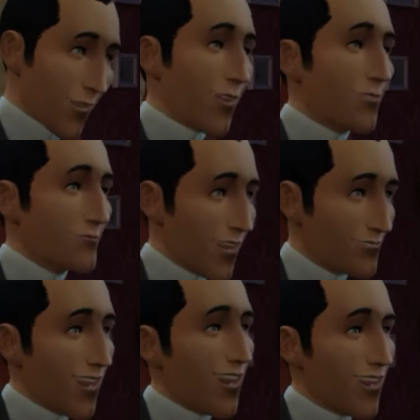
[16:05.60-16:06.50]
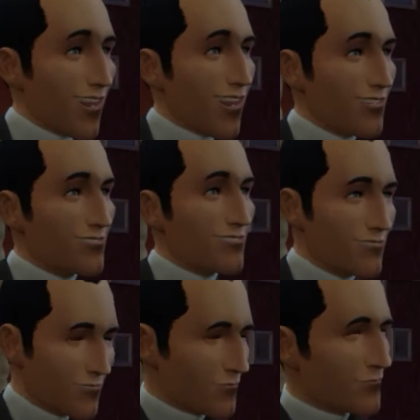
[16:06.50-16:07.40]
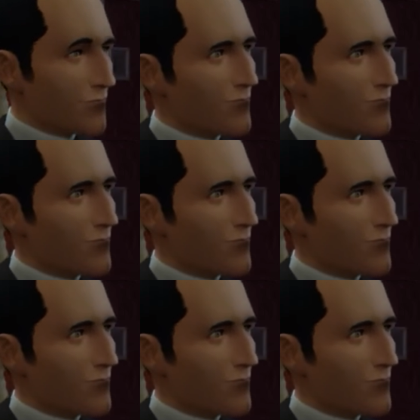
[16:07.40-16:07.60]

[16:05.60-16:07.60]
you a cup of coffee before we start.